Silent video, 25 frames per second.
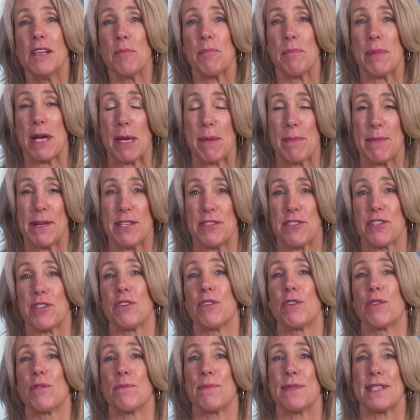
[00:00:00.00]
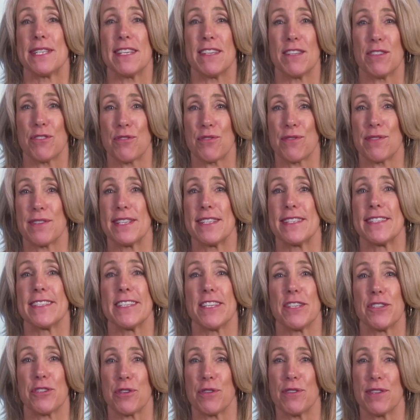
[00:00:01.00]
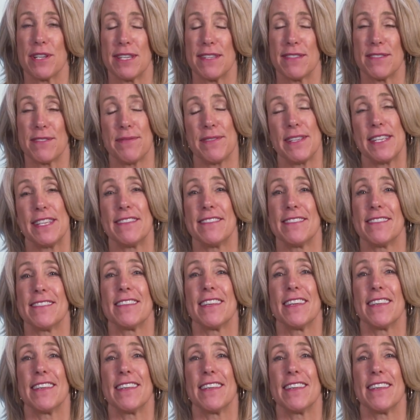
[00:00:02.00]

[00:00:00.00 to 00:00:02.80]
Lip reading: Payment terms, interest, attorney's fees,